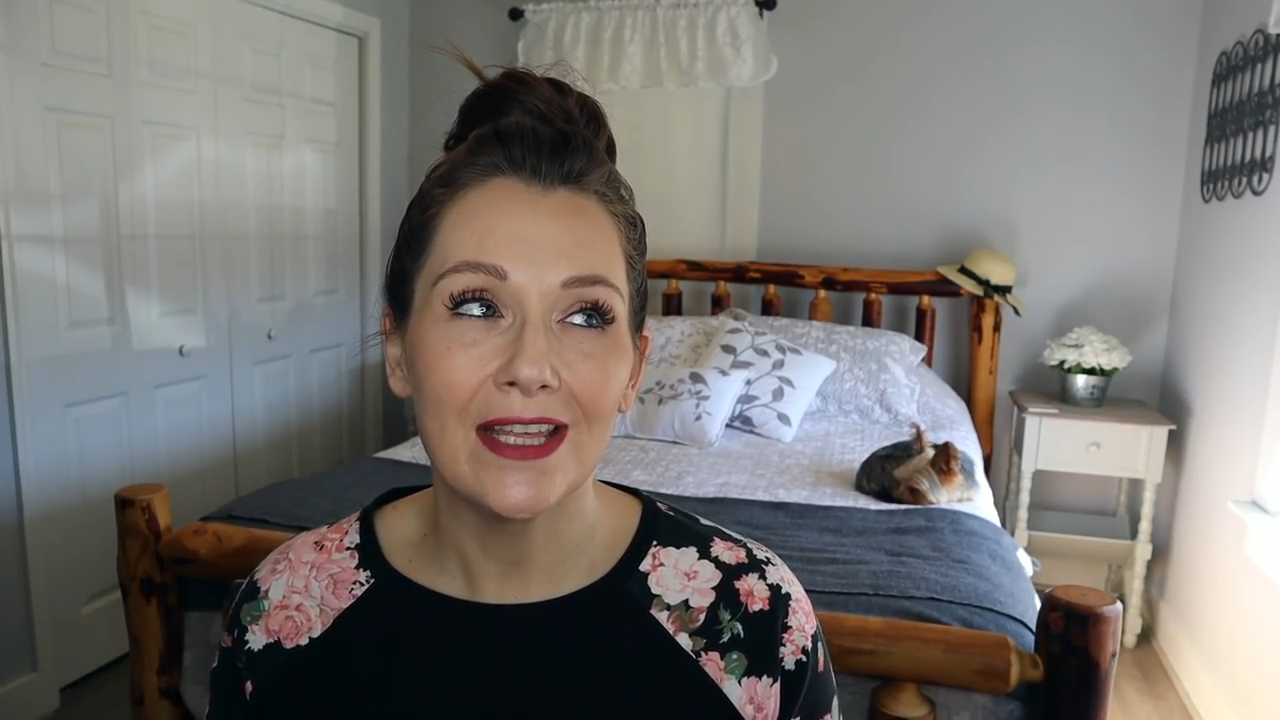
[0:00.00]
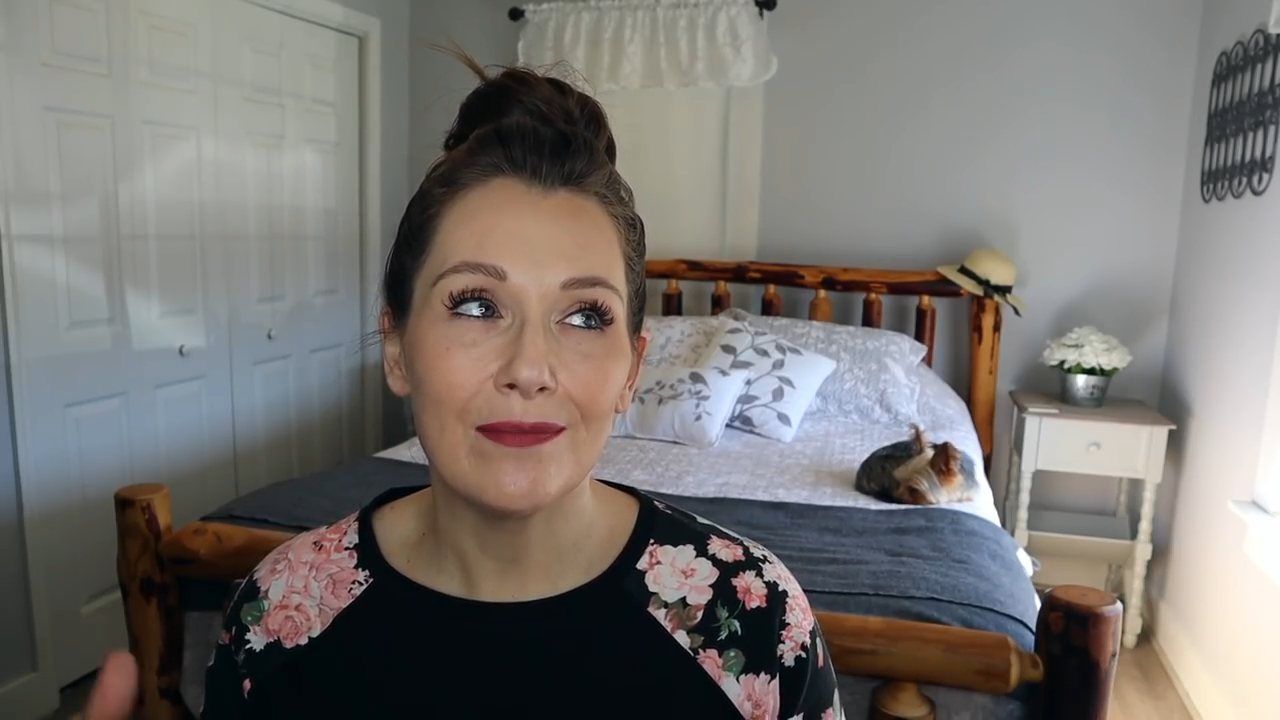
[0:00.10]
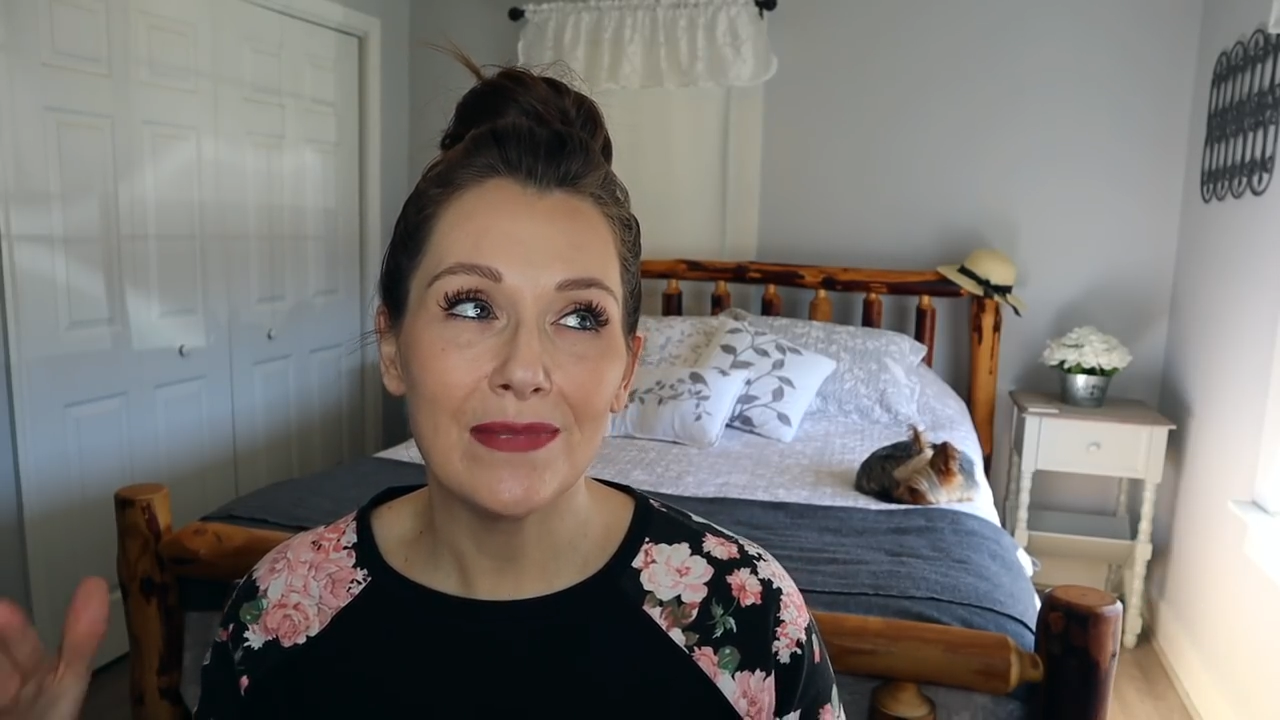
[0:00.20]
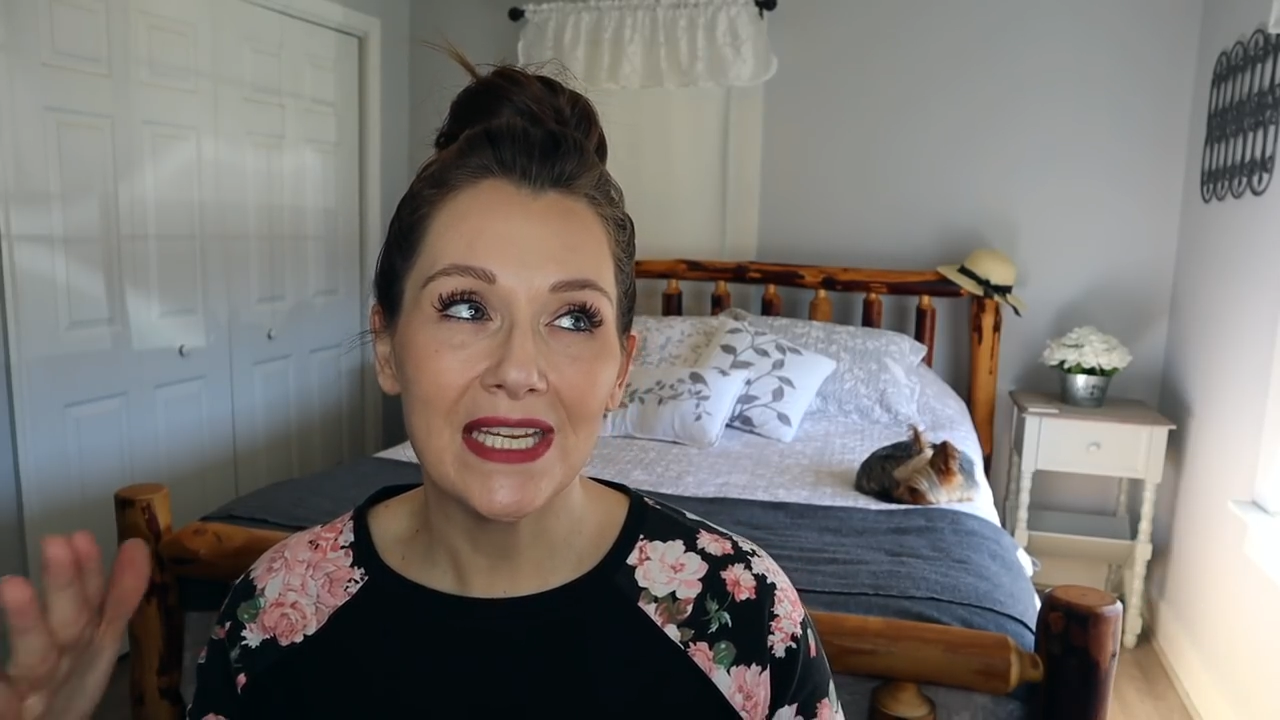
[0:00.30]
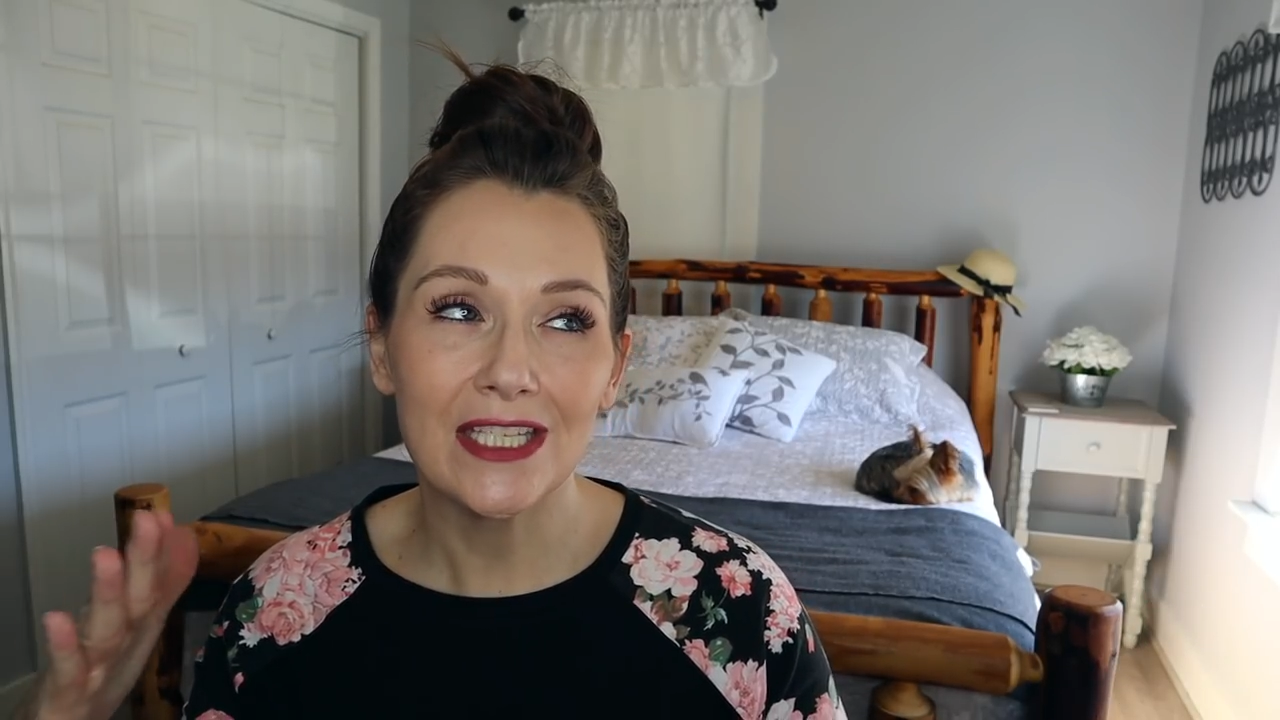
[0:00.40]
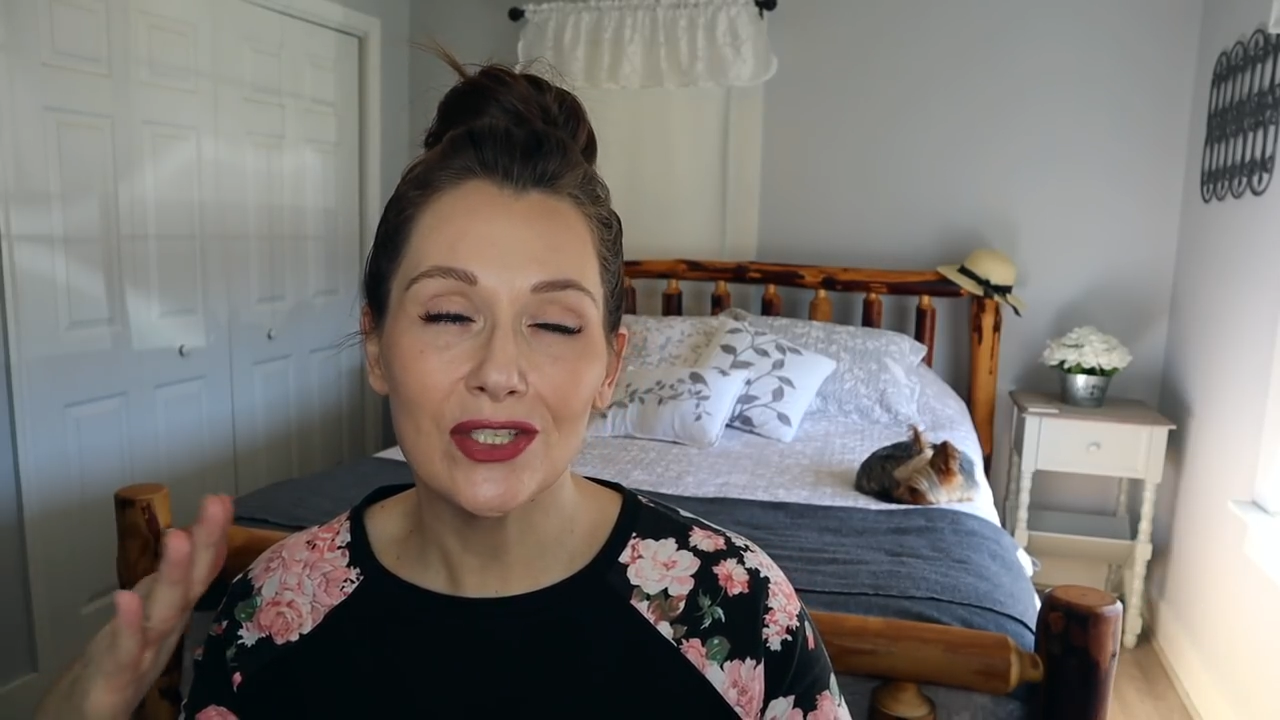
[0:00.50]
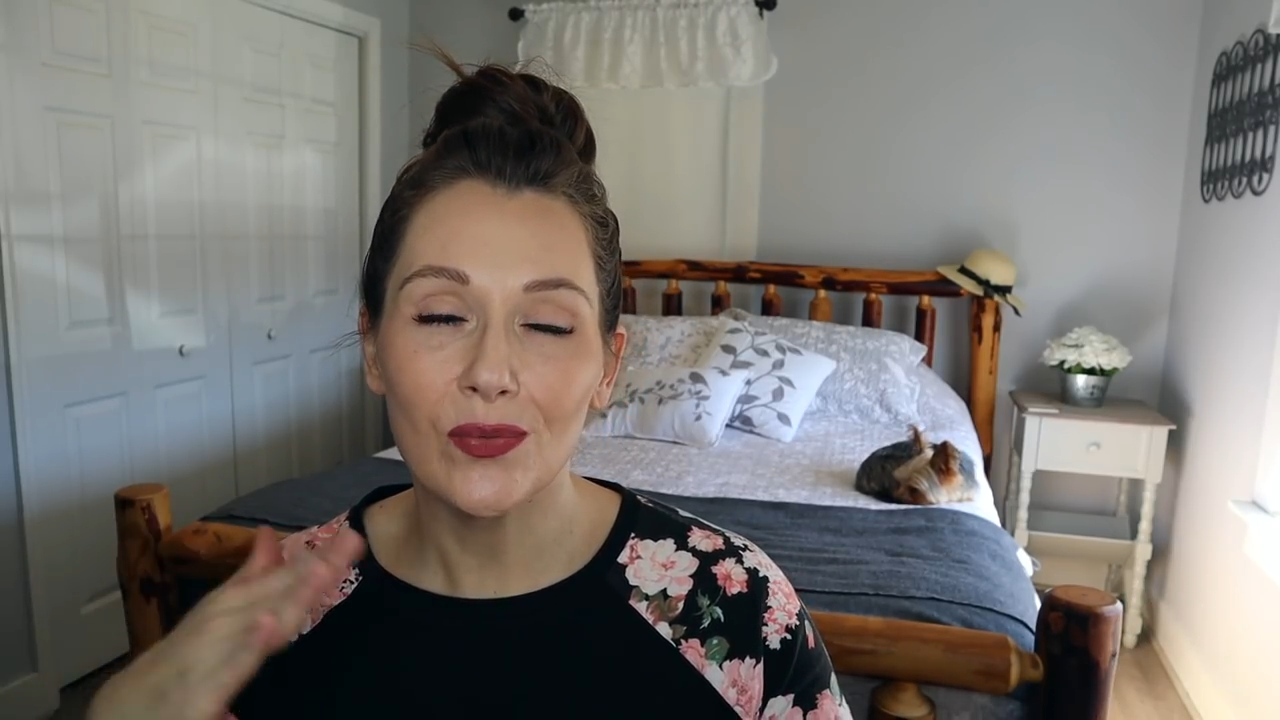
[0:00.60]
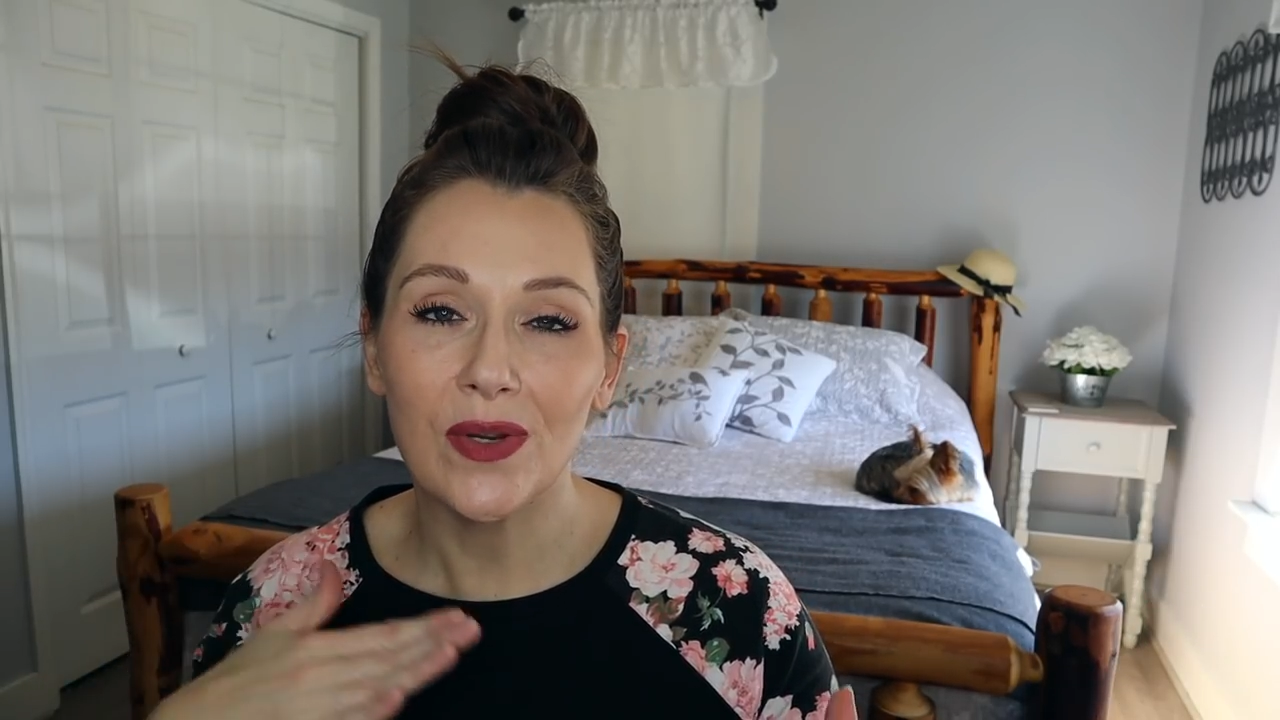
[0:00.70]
that means